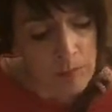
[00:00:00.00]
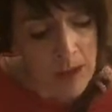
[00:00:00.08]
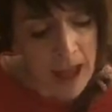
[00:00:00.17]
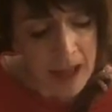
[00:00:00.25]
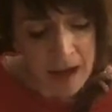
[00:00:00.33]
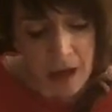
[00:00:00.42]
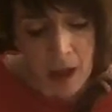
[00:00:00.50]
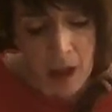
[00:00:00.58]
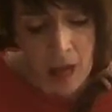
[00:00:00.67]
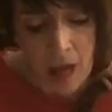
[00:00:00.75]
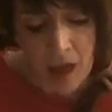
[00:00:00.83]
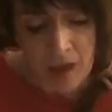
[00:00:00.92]
man
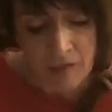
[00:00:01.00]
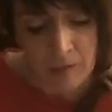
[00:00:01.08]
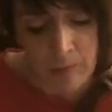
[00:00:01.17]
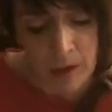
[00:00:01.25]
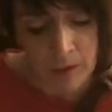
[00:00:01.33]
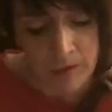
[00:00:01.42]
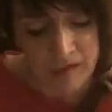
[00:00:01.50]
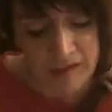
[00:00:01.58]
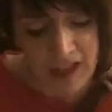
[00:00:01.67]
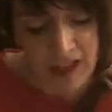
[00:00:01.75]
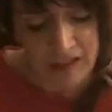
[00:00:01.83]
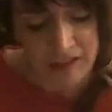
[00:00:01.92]
alive among the
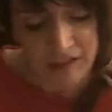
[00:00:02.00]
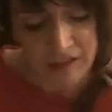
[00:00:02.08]
dead.